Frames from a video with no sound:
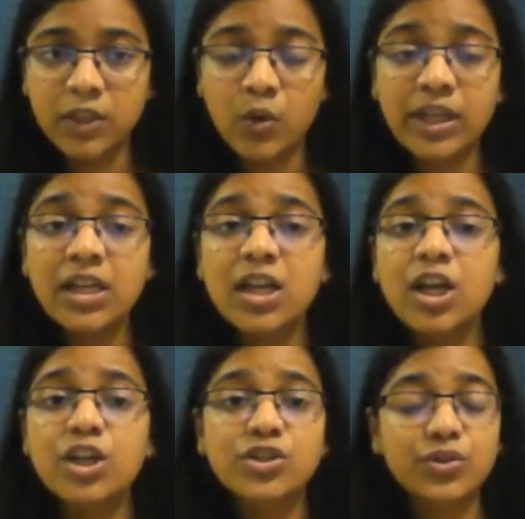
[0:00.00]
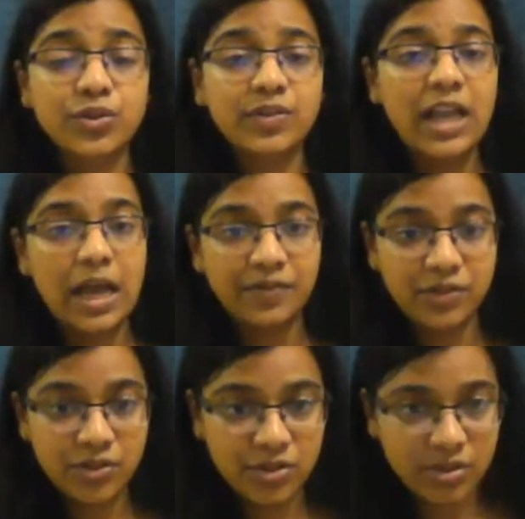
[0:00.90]
Okay, so you will
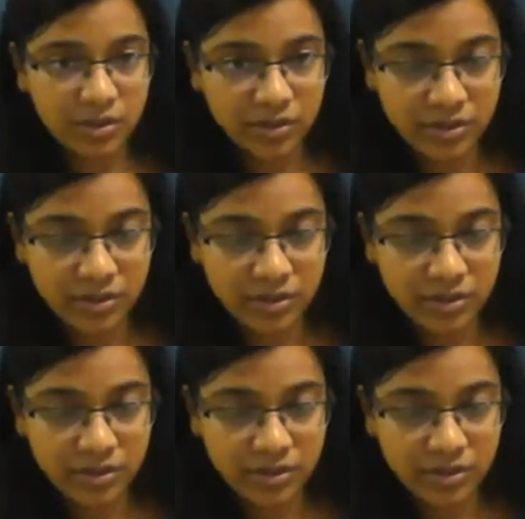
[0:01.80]
have this